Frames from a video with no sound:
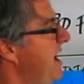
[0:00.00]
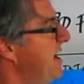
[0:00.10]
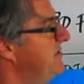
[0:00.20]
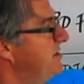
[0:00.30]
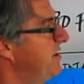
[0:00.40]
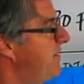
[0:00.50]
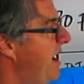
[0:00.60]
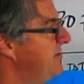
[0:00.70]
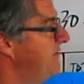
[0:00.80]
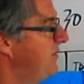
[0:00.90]
heads in
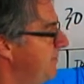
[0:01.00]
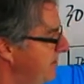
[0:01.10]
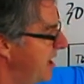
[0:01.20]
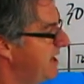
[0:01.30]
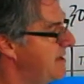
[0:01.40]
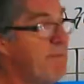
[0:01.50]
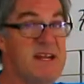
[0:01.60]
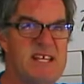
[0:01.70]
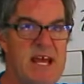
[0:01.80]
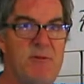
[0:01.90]
1,000 flips. Again, my
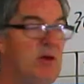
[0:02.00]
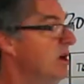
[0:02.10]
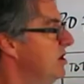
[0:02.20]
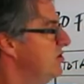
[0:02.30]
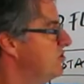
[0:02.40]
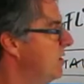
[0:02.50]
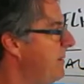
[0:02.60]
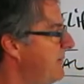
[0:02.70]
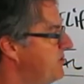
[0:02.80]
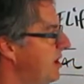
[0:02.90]
table showing
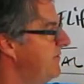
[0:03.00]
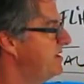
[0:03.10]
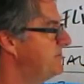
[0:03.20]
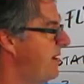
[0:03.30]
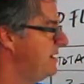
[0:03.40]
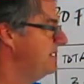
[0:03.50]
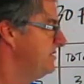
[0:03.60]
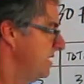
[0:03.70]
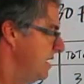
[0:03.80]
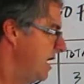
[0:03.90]
my observed
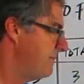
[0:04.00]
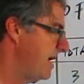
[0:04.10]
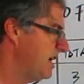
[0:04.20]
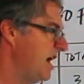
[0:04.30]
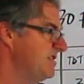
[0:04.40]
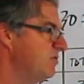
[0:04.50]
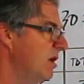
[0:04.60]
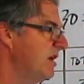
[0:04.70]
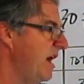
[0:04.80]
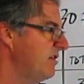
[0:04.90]
expecteds and my
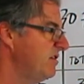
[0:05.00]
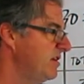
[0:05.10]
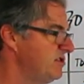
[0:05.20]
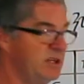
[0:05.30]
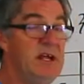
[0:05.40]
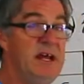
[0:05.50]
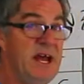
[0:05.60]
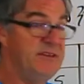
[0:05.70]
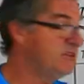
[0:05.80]
chi-square calculation. And